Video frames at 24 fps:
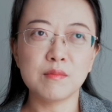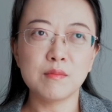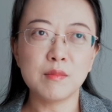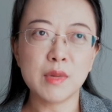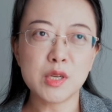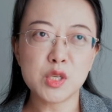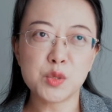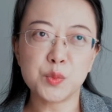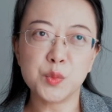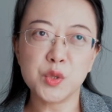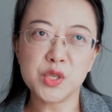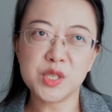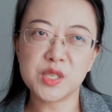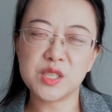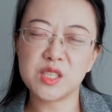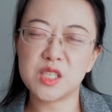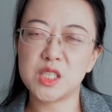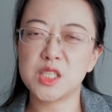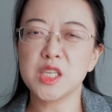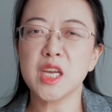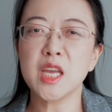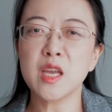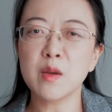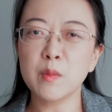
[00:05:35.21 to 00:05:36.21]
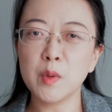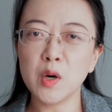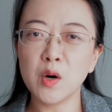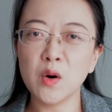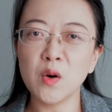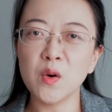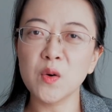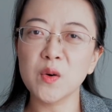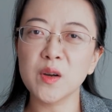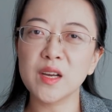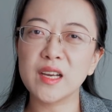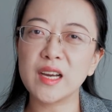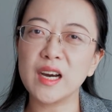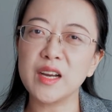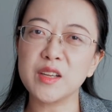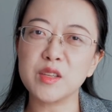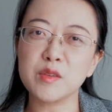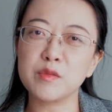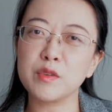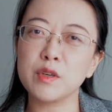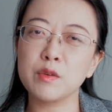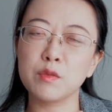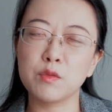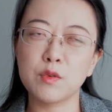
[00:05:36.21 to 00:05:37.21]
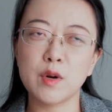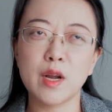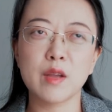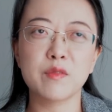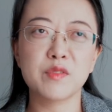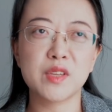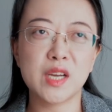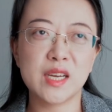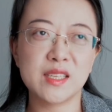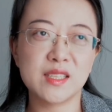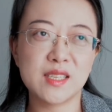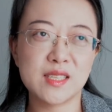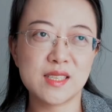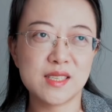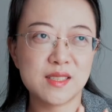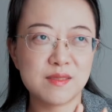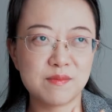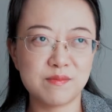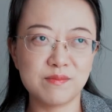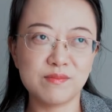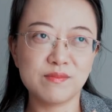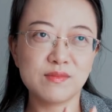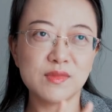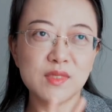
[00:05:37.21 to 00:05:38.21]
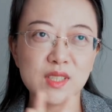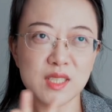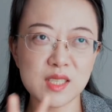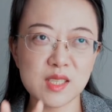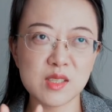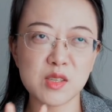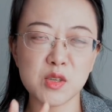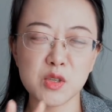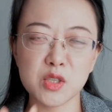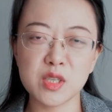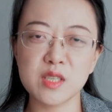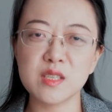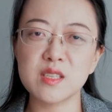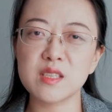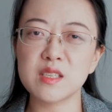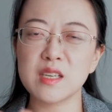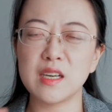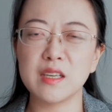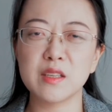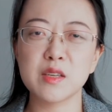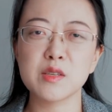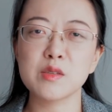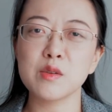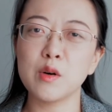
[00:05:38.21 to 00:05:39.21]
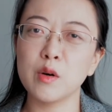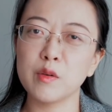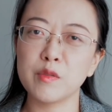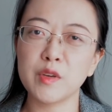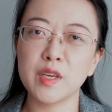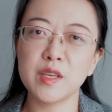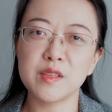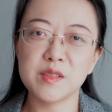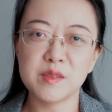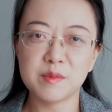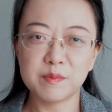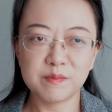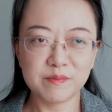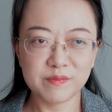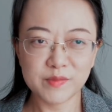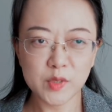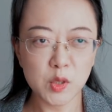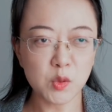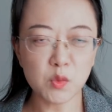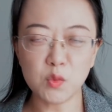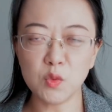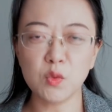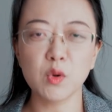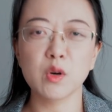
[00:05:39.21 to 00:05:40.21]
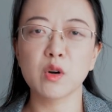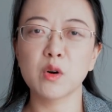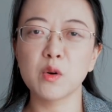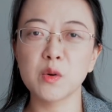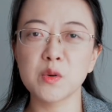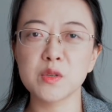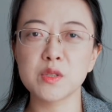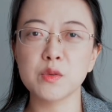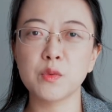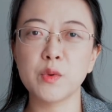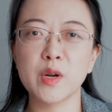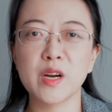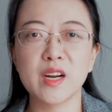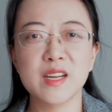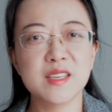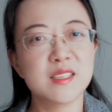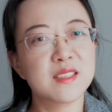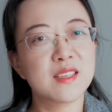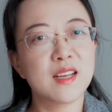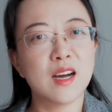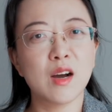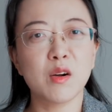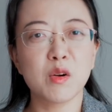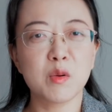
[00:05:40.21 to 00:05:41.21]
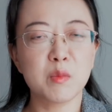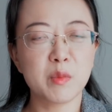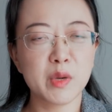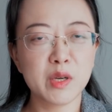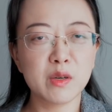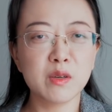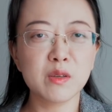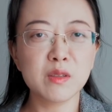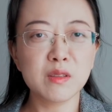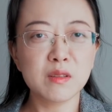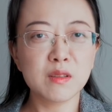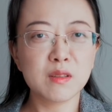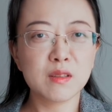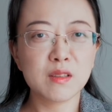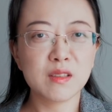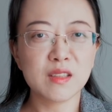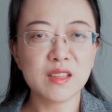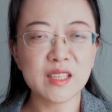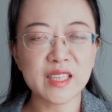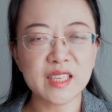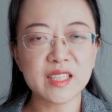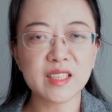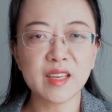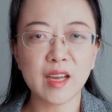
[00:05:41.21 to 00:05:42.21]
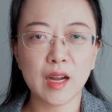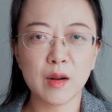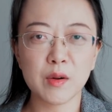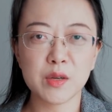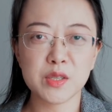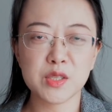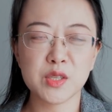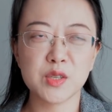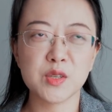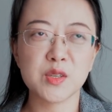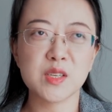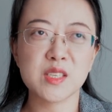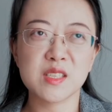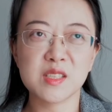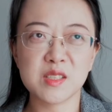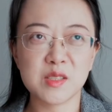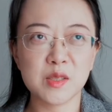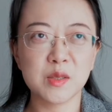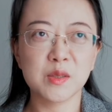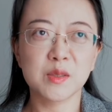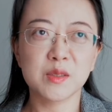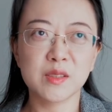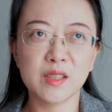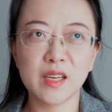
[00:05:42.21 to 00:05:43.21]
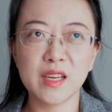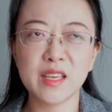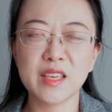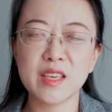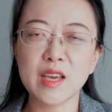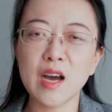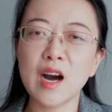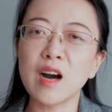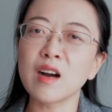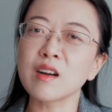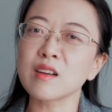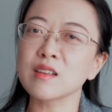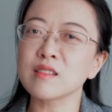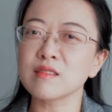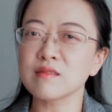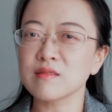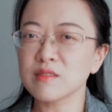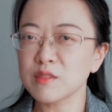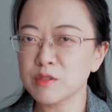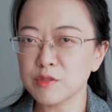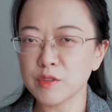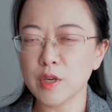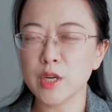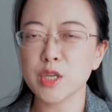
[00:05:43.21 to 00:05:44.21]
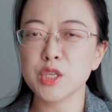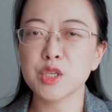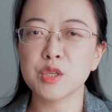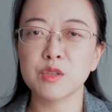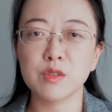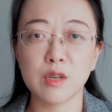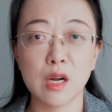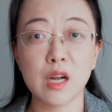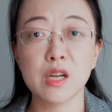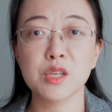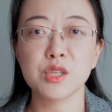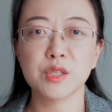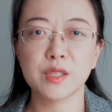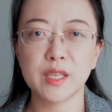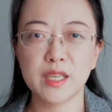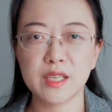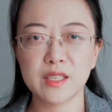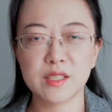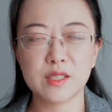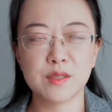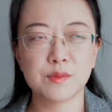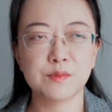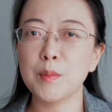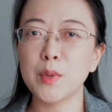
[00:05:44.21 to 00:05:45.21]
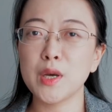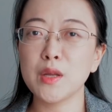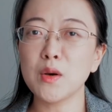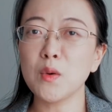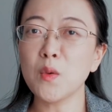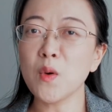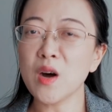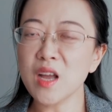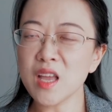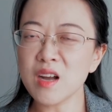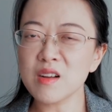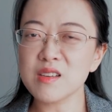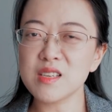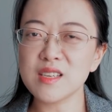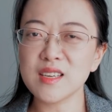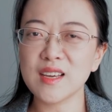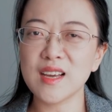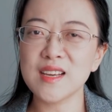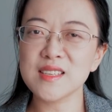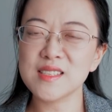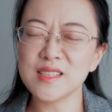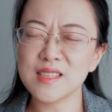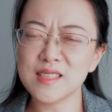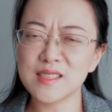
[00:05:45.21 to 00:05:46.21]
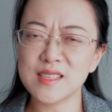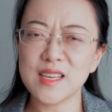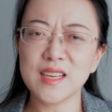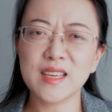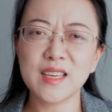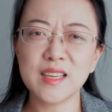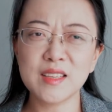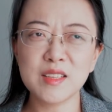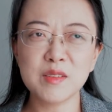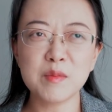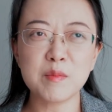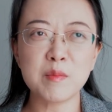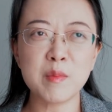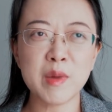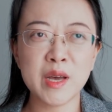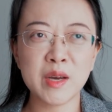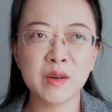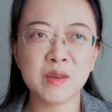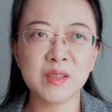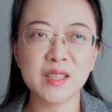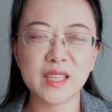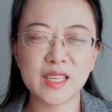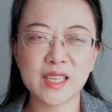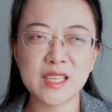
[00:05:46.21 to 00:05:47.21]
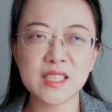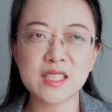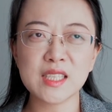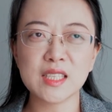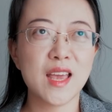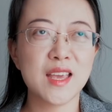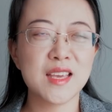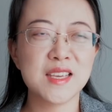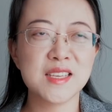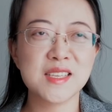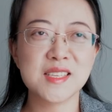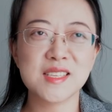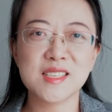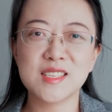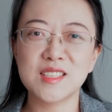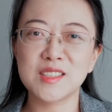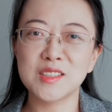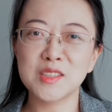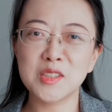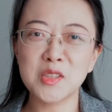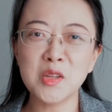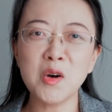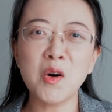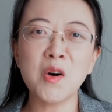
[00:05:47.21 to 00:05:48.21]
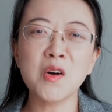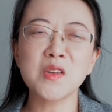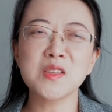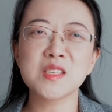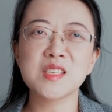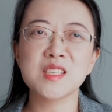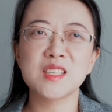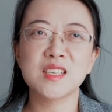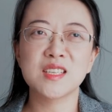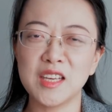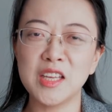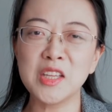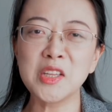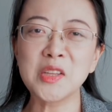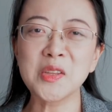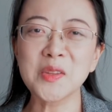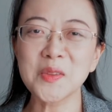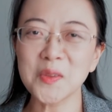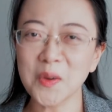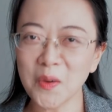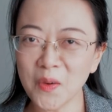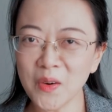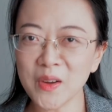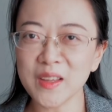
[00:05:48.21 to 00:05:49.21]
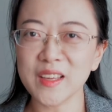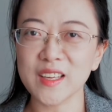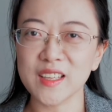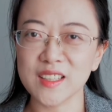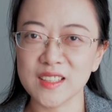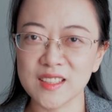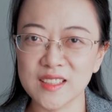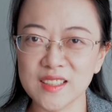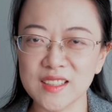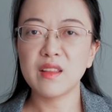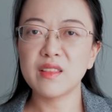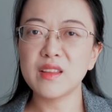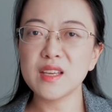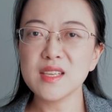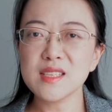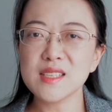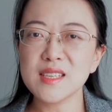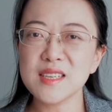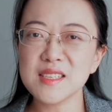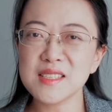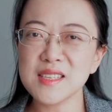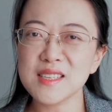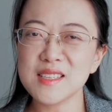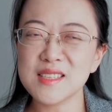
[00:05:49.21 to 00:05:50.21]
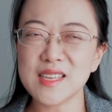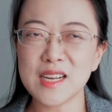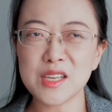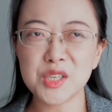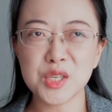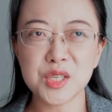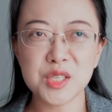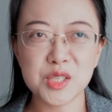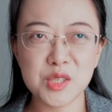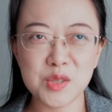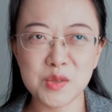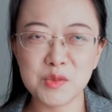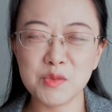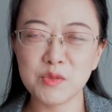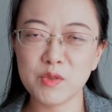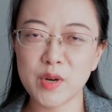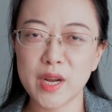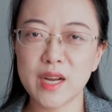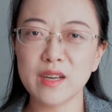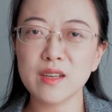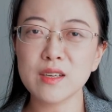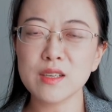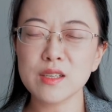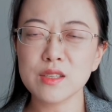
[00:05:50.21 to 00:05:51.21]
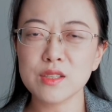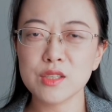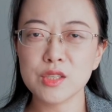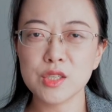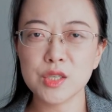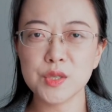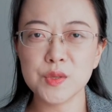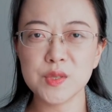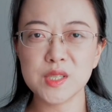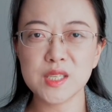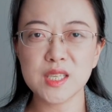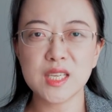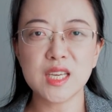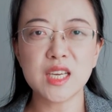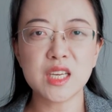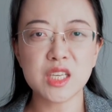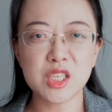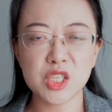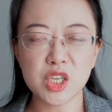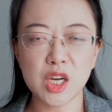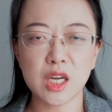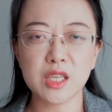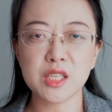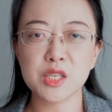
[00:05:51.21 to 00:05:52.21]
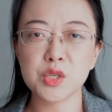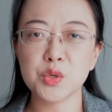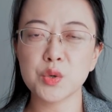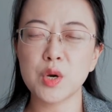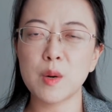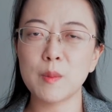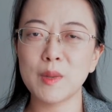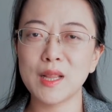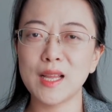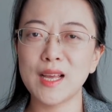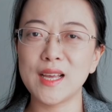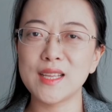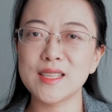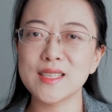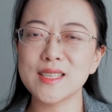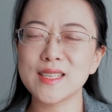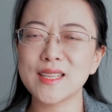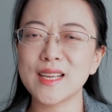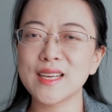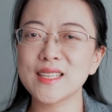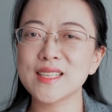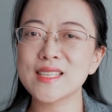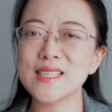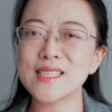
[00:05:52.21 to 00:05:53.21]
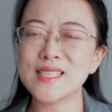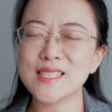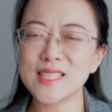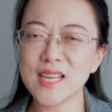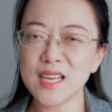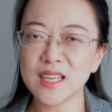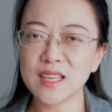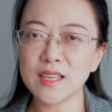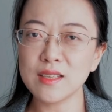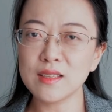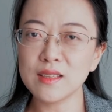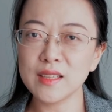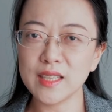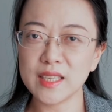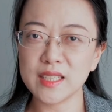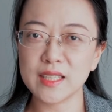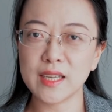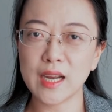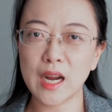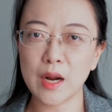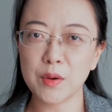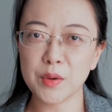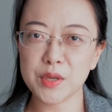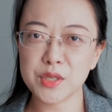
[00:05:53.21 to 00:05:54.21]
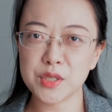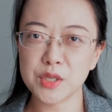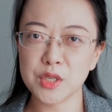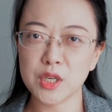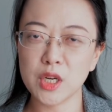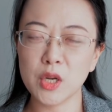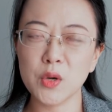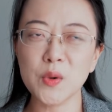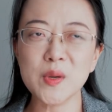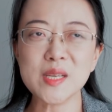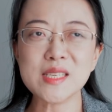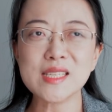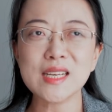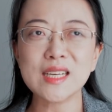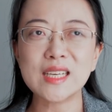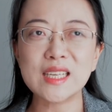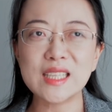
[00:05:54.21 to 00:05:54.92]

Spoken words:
much more stable, kind of arrived at this certain status of his world, whereas our male lead character is still a young, fresh graduate. But Wang Yaqing as the second male lead is not annoying. These days, it's actually so rare to see in Chinese drama land that the second lead character, who is a